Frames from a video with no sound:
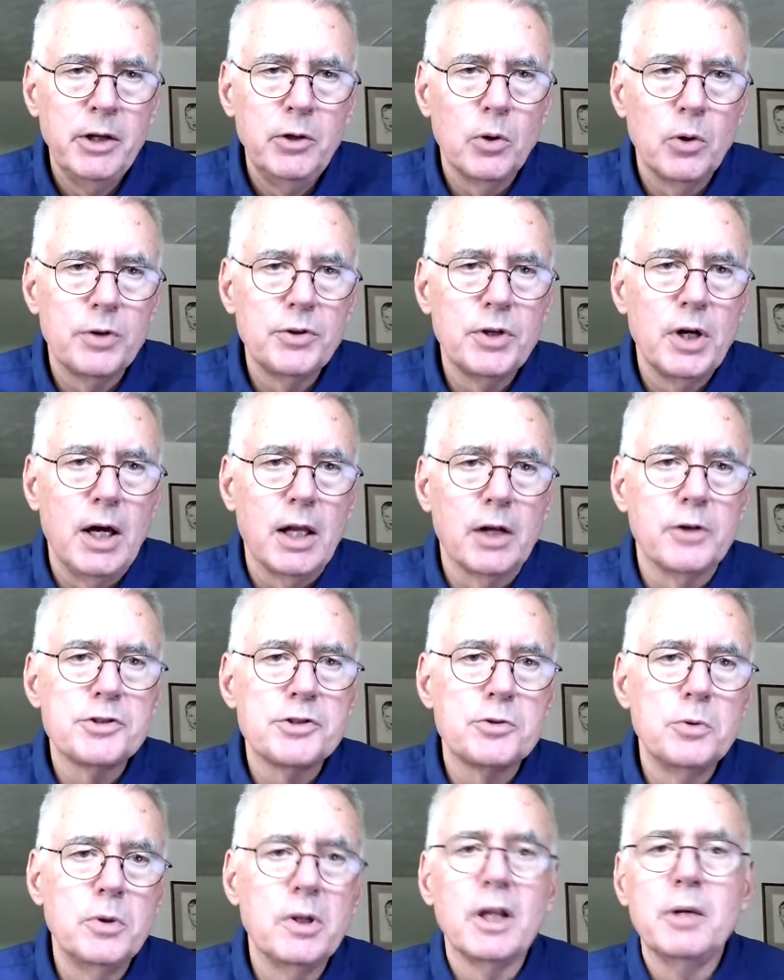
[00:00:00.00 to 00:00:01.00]
Your
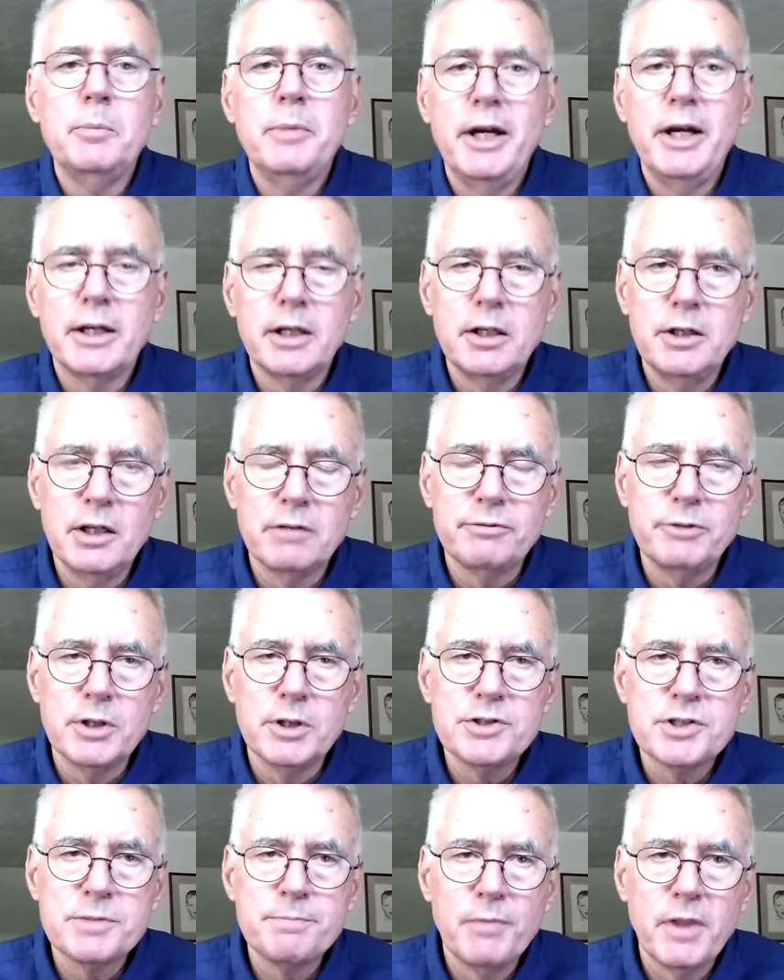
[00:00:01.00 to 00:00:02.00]
dollars really make a
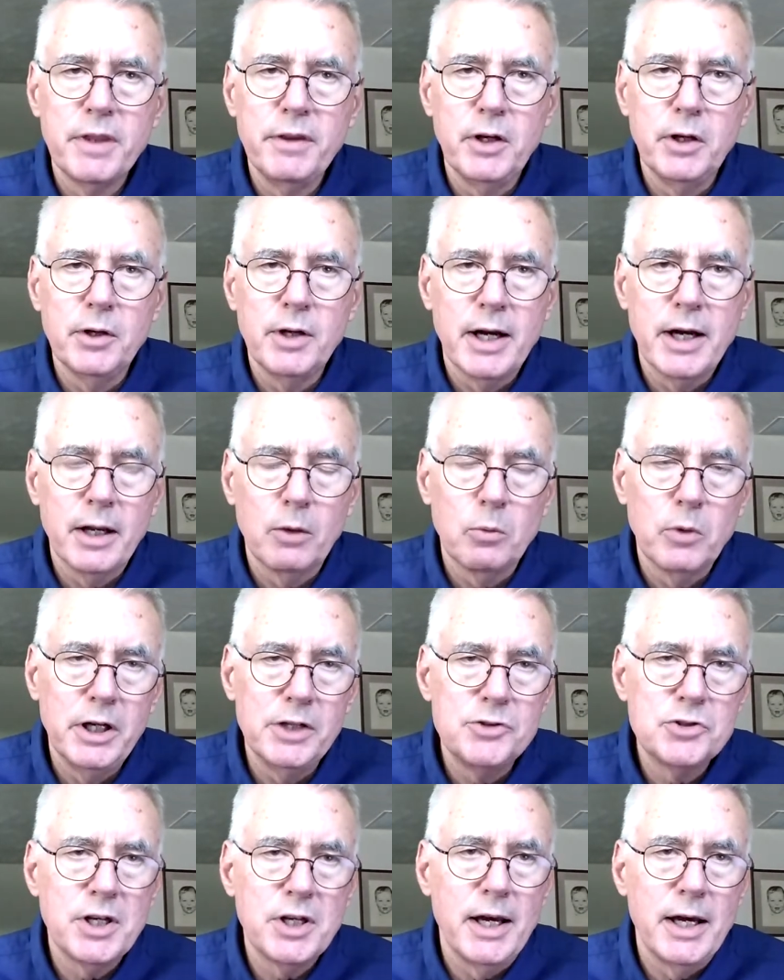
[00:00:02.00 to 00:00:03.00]
difference. The United
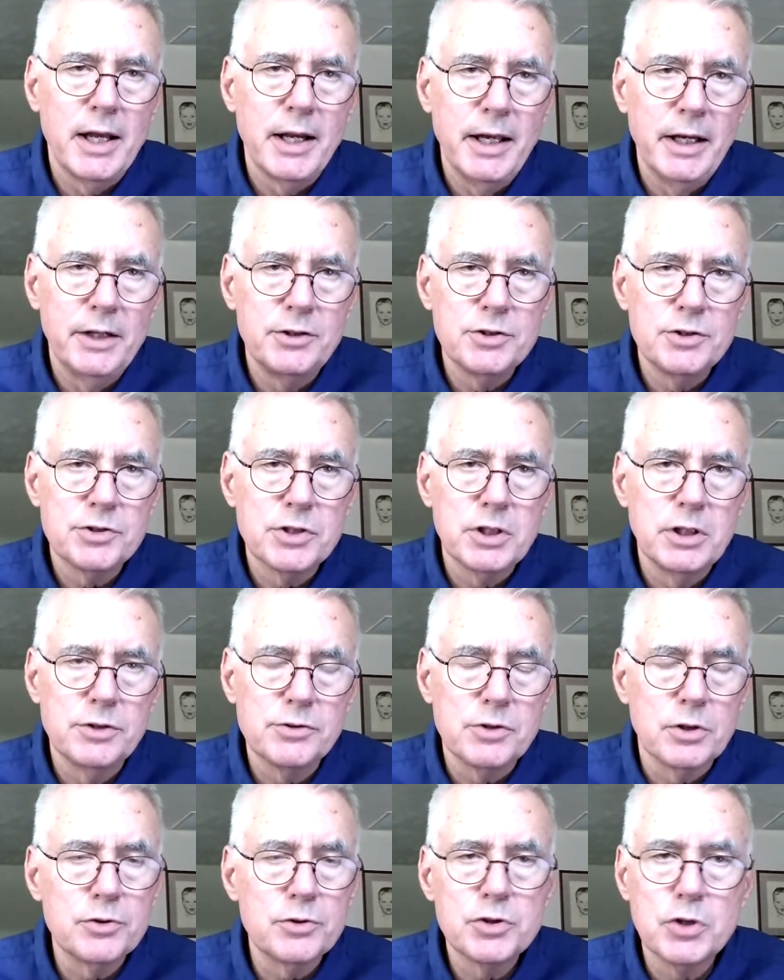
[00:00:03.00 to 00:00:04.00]
Way Chad
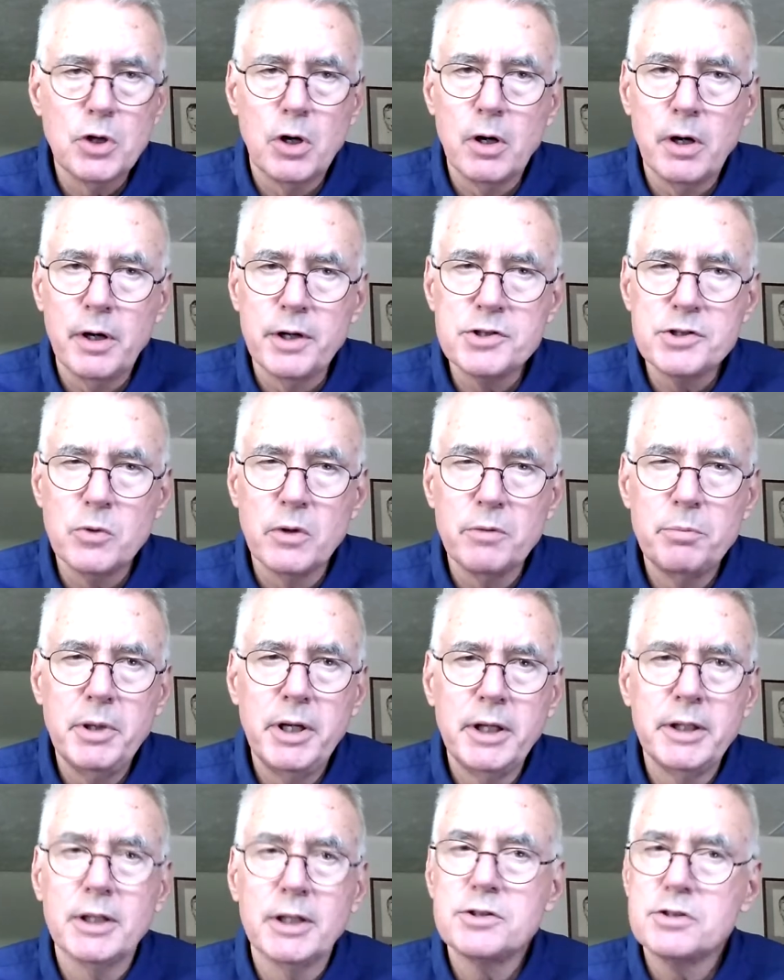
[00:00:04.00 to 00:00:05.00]
agencies are charged with
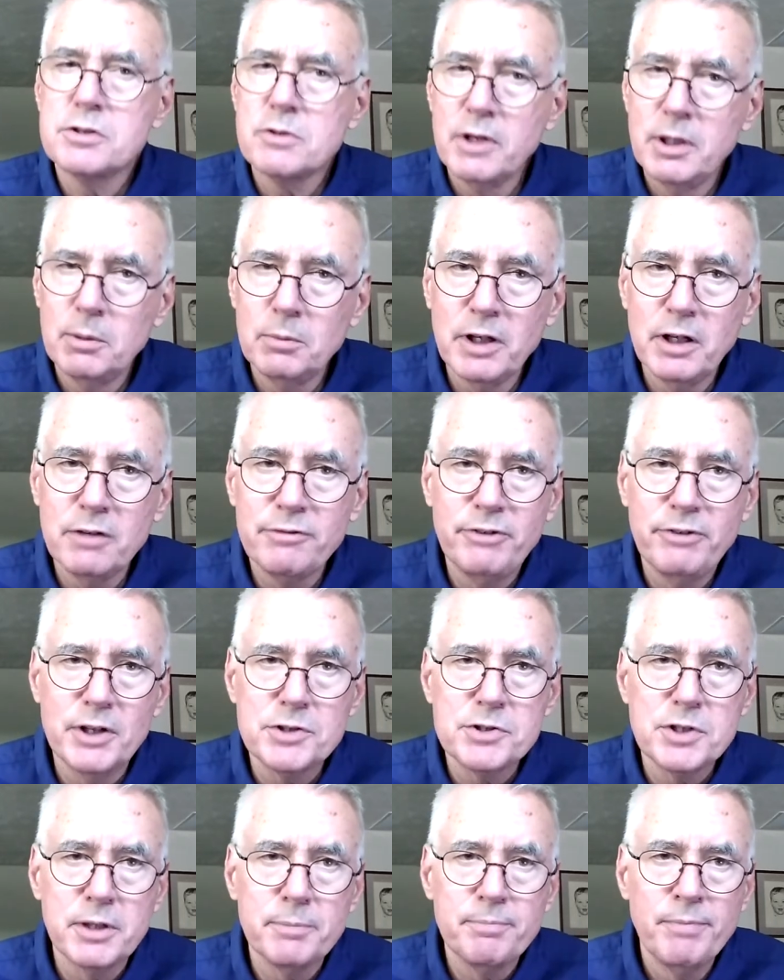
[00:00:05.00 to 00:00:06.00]
being extremely
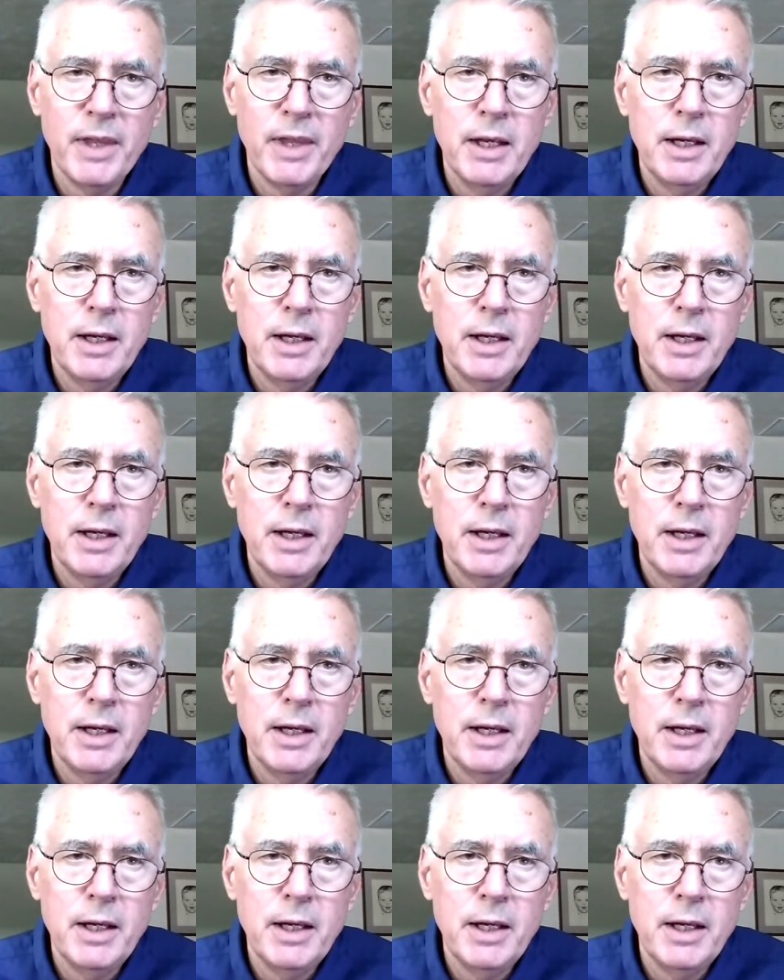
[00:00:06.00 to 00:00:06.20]
efficient,